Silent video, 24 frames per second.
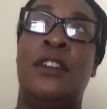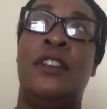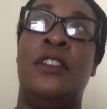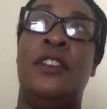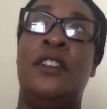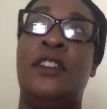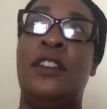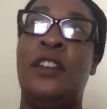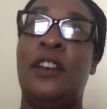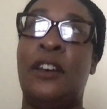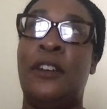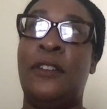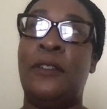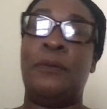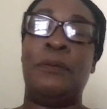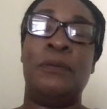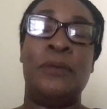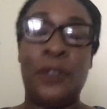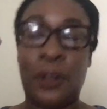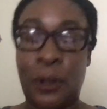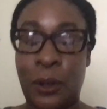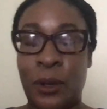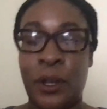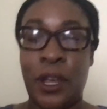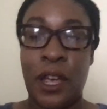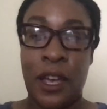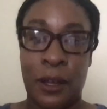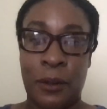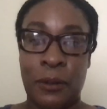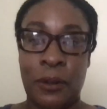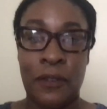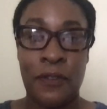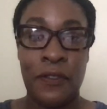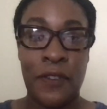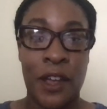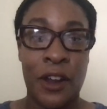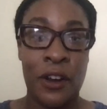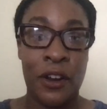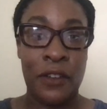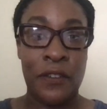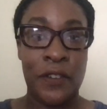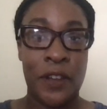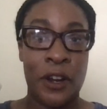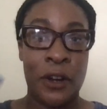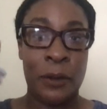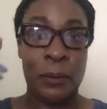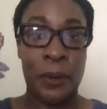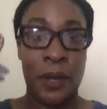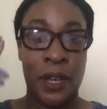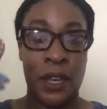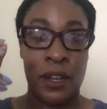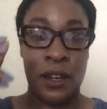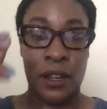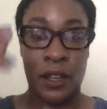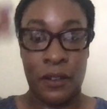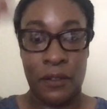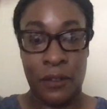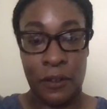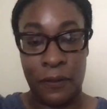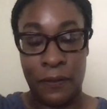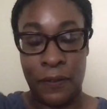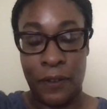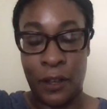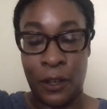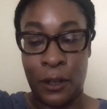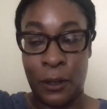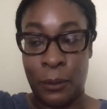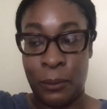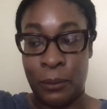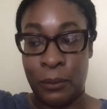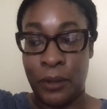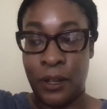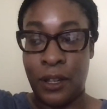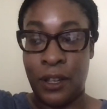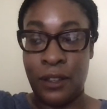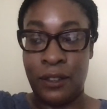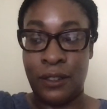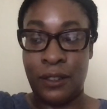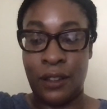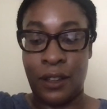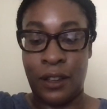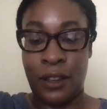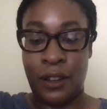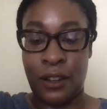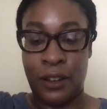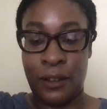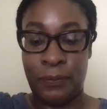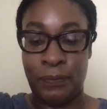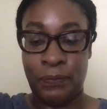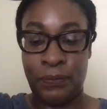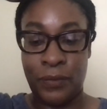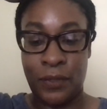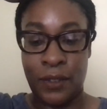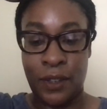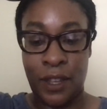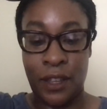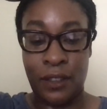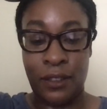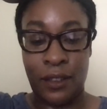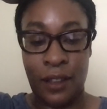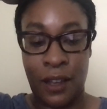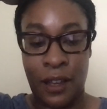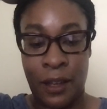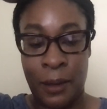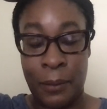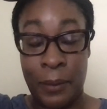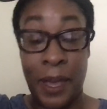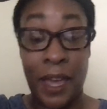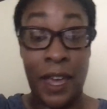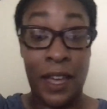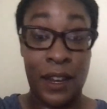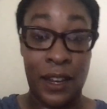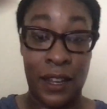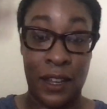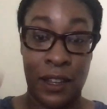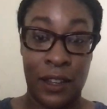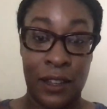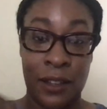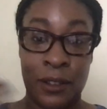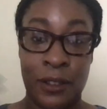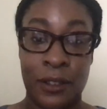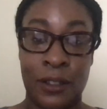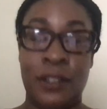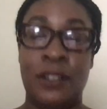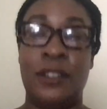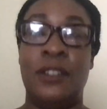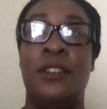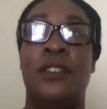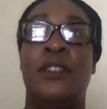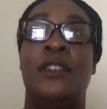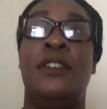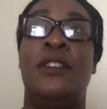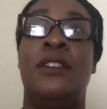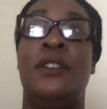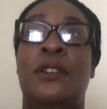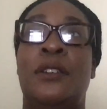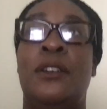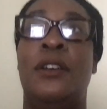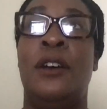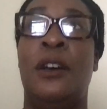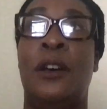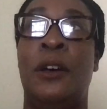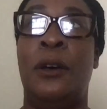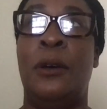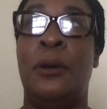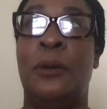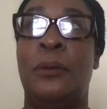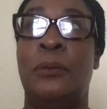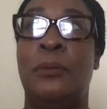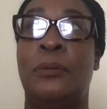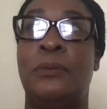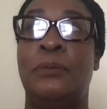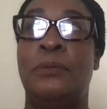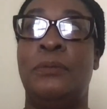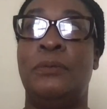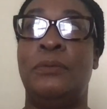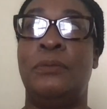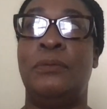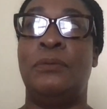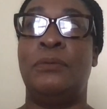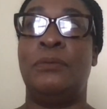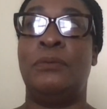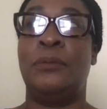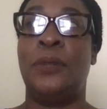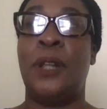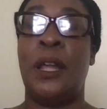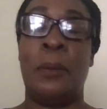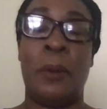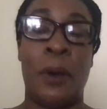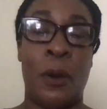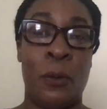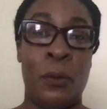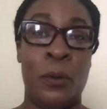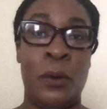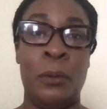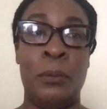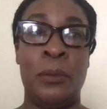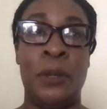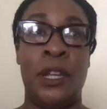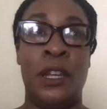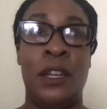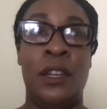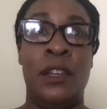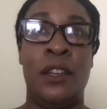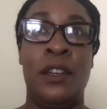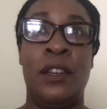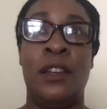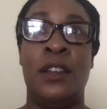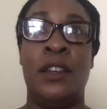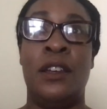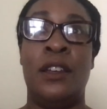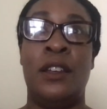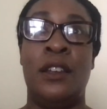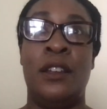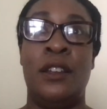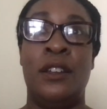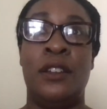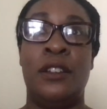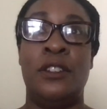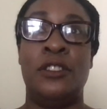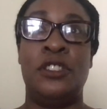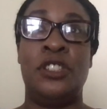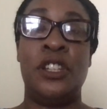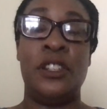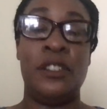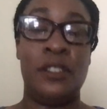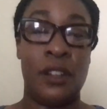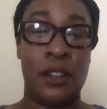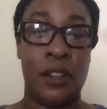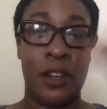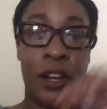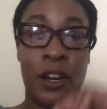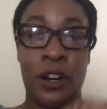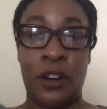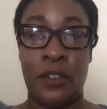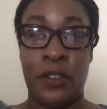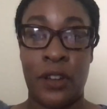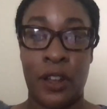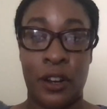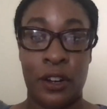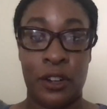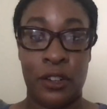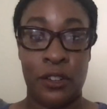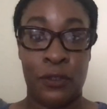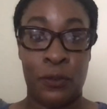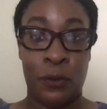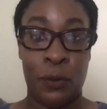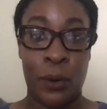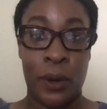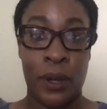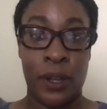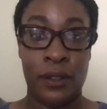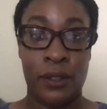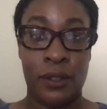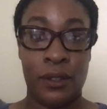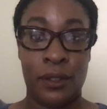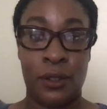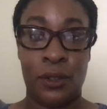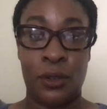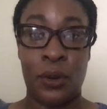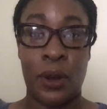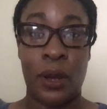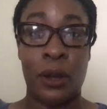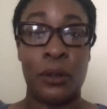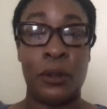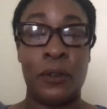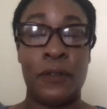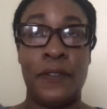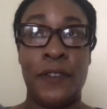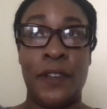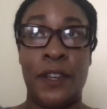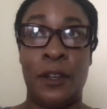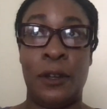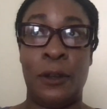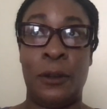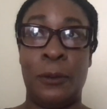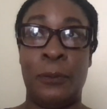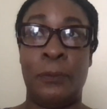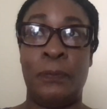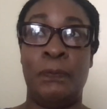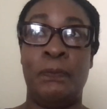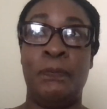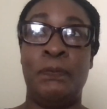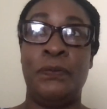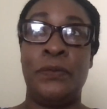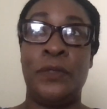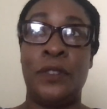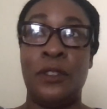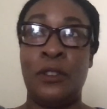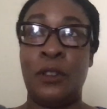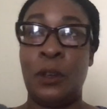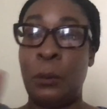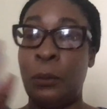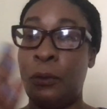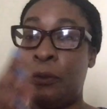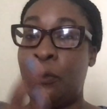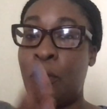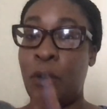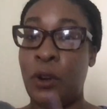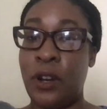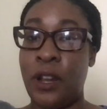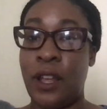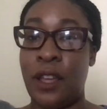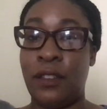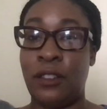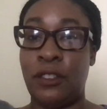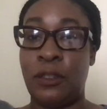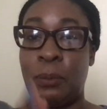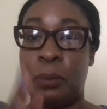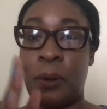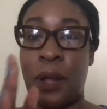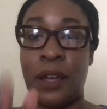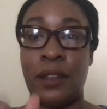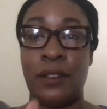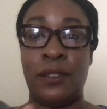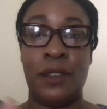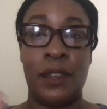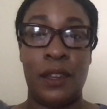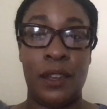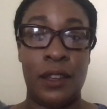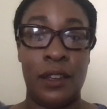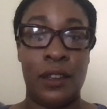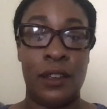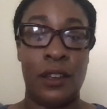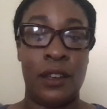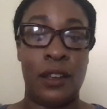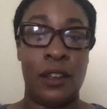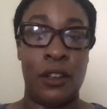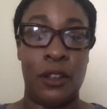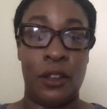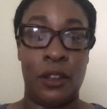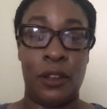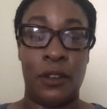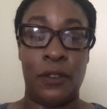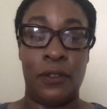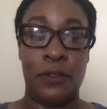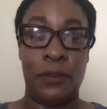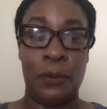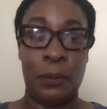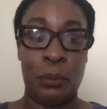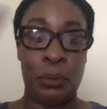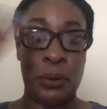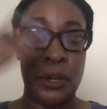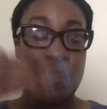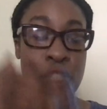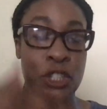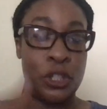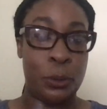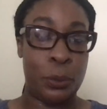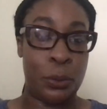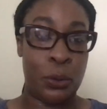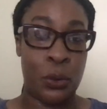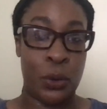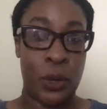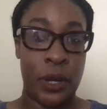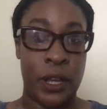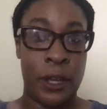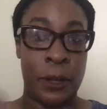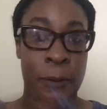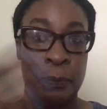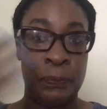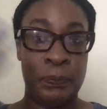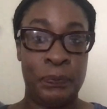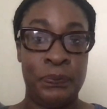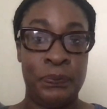the very, very beginning of the film. It's Annie, played by Wunmi. She's the narrator's voice throughout the film. So before that splicing of Preacher Boy